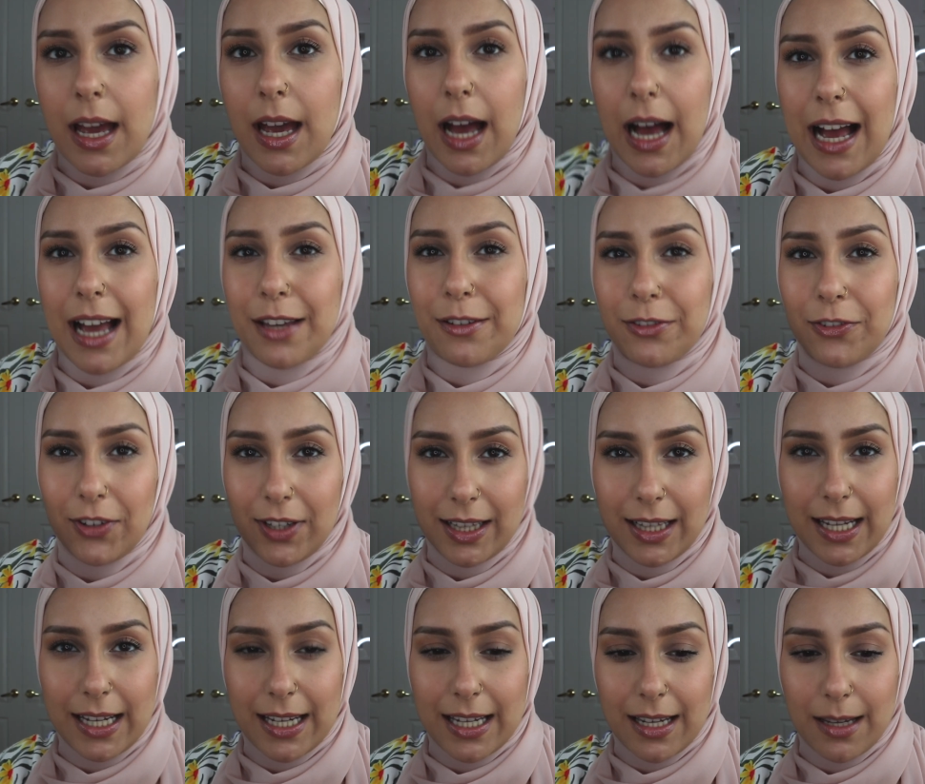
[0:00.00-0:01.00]
I feel
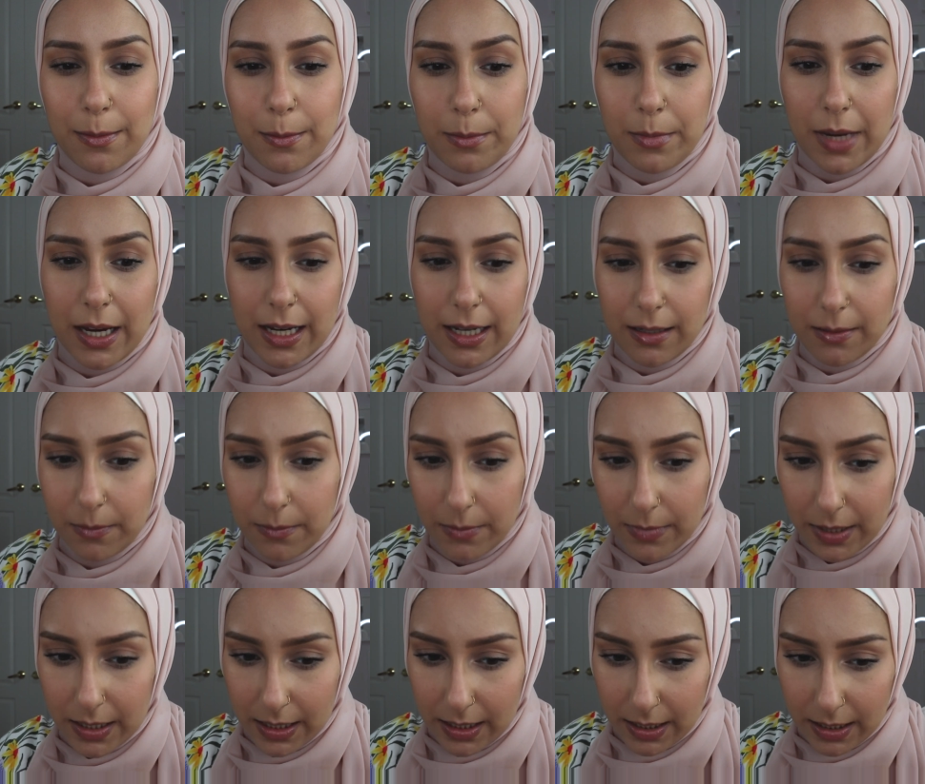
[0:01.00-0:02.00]
like it made
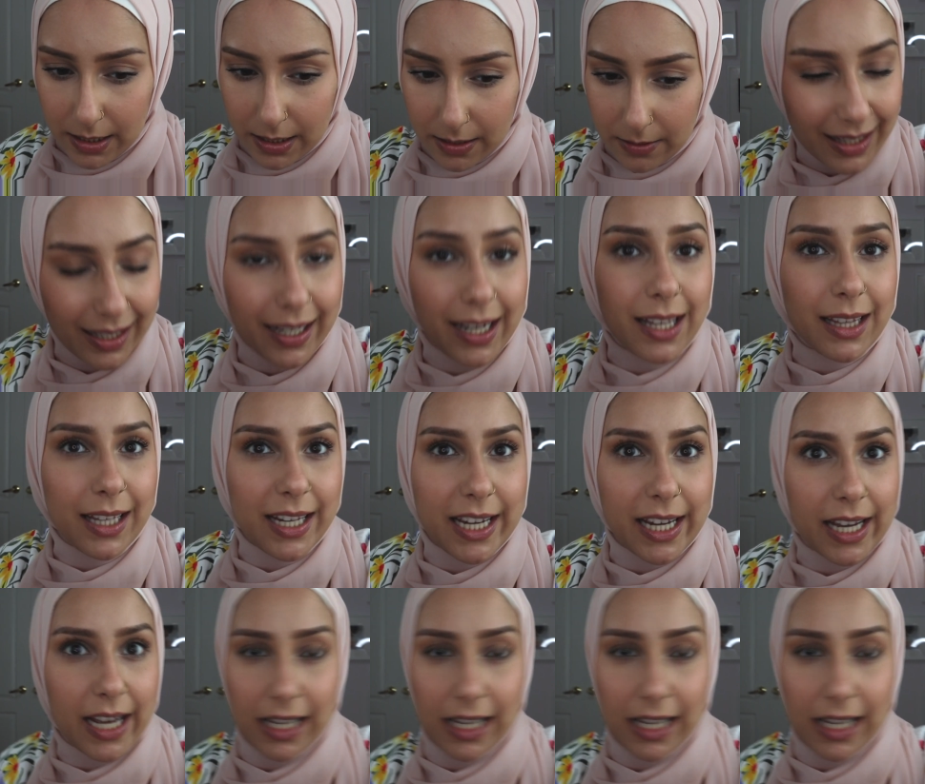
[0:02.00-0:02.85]
me, like I like it.